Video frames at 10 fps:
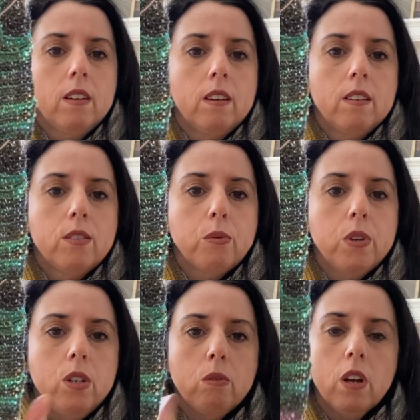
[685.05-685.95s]
So
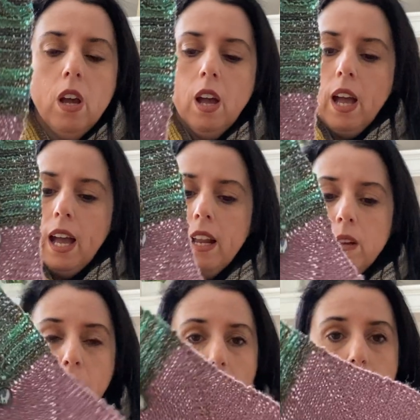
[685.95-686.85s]
cute.
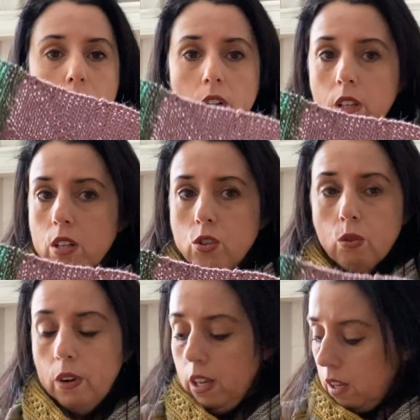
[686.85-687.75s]
Anyway, I'm really
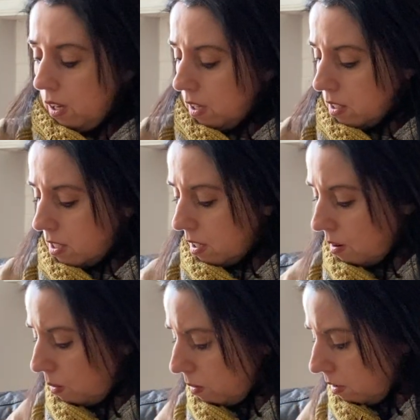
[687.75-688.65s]
enjoying it.
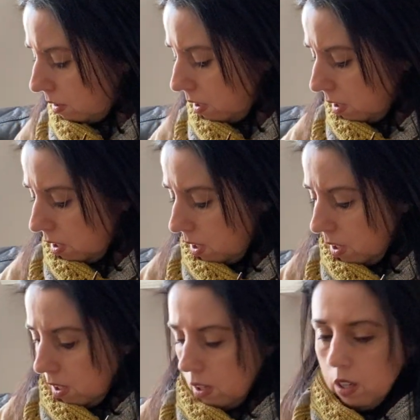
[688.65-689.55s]
So
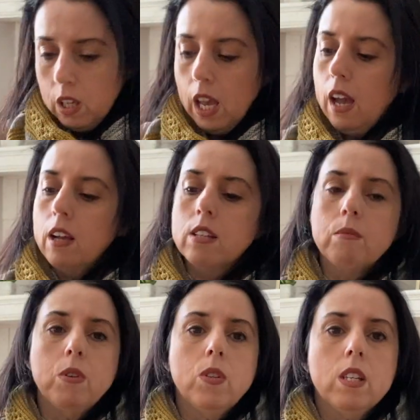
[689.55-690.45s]
yeah, so I'm
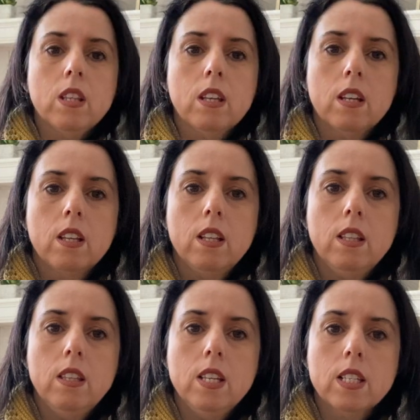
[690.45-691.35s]
using
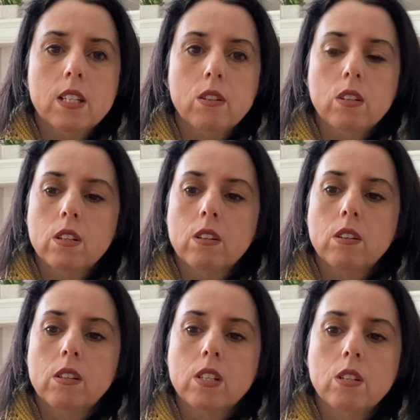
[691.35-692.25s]
this little
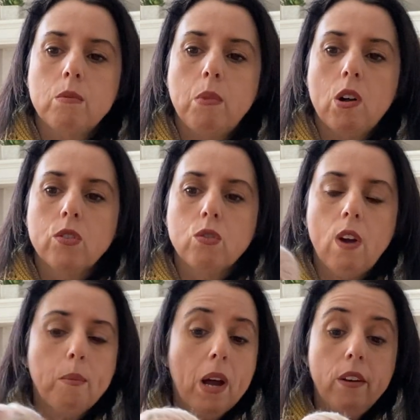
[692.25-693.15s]
ball of
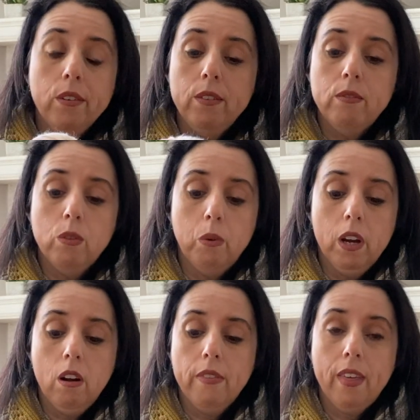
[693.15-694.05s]
scrap. I don't even know where I
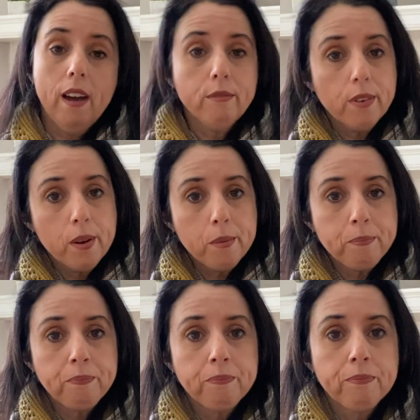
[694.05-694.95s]
got that
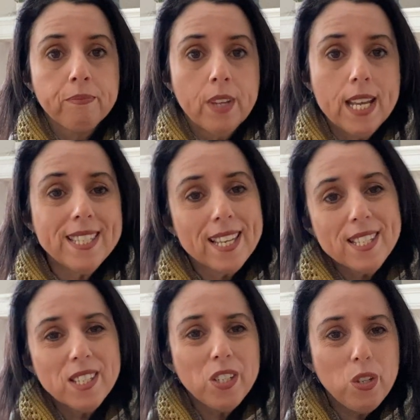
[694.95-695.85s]
from. It's nice
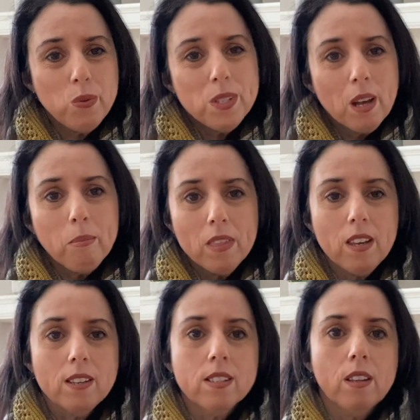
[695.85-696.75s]
to use up
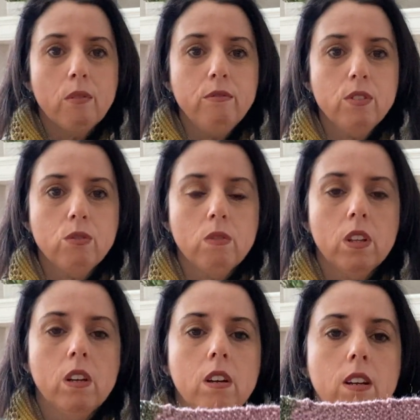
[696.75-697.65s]
things though. It feels really
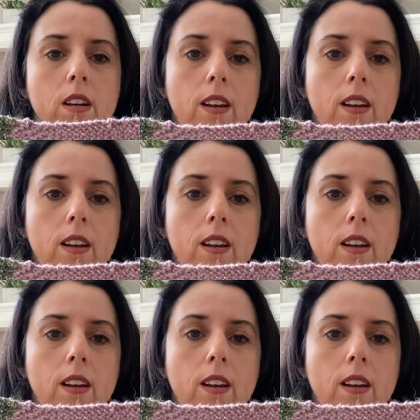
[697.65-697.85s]
good.